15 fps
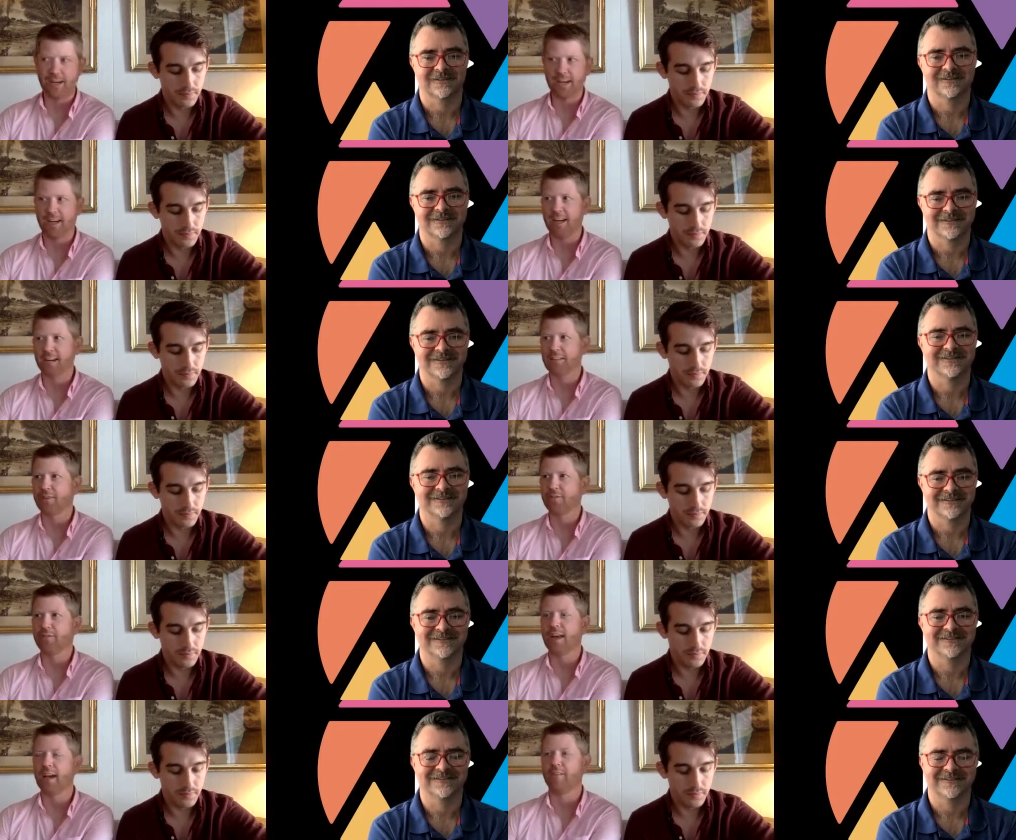Speaker 1: I, I
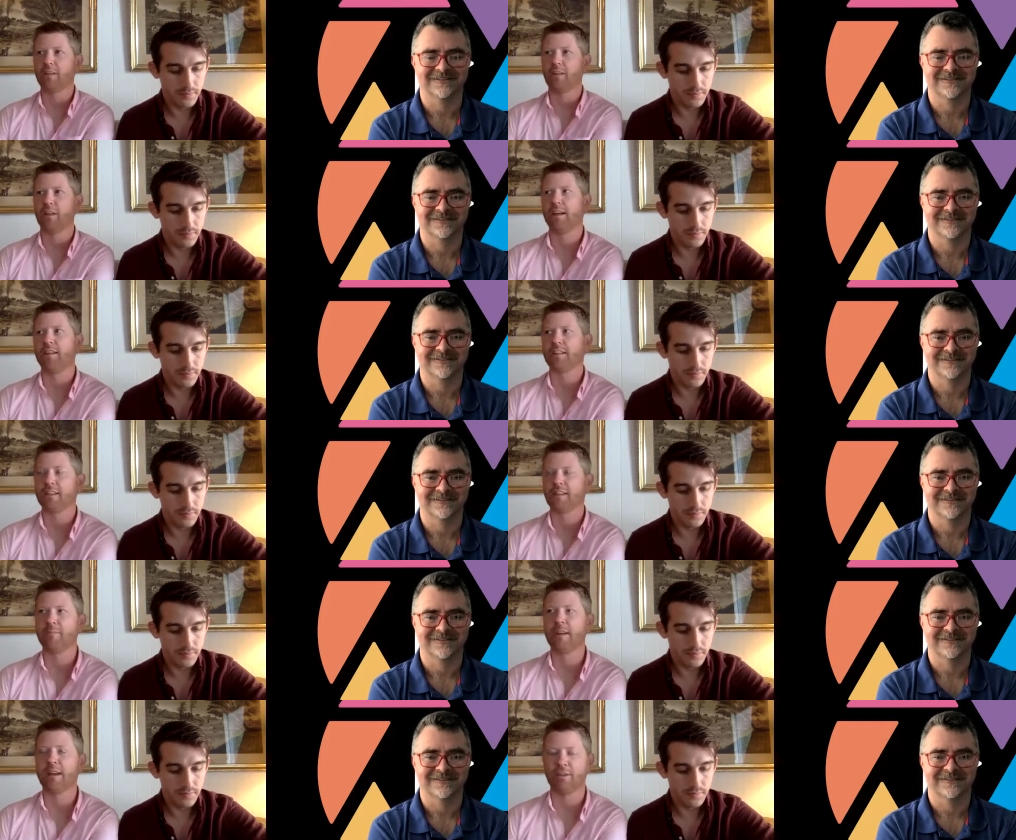don't have a lot to
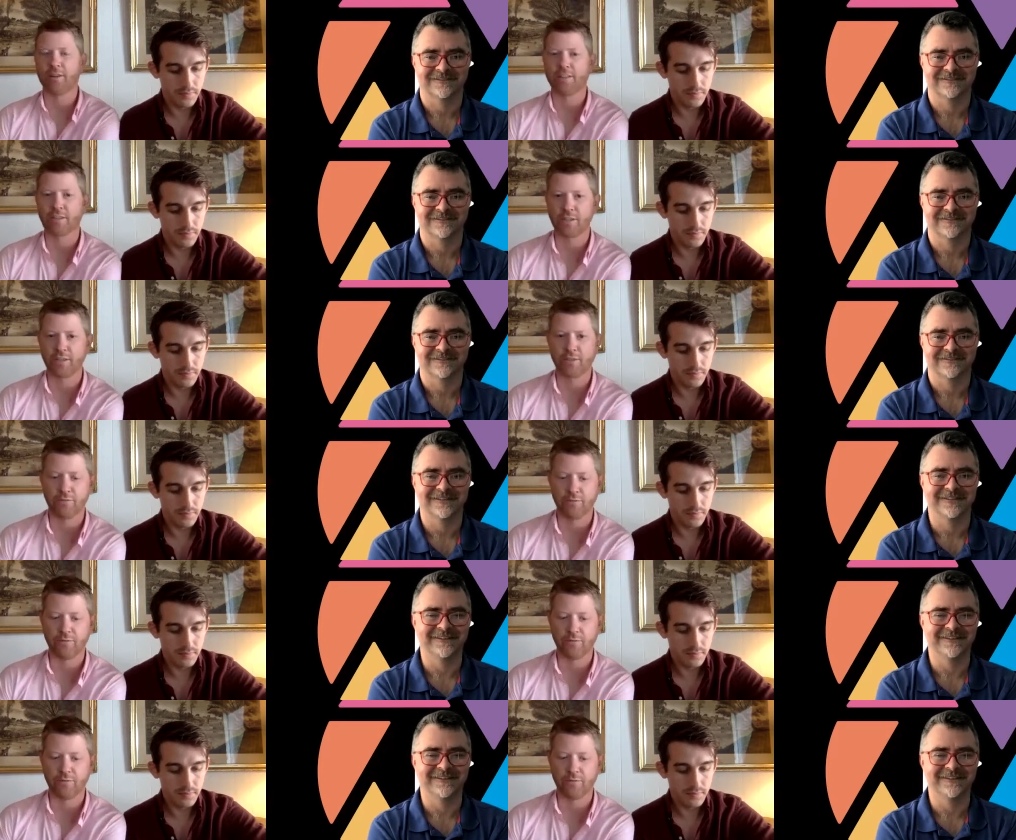compare it to.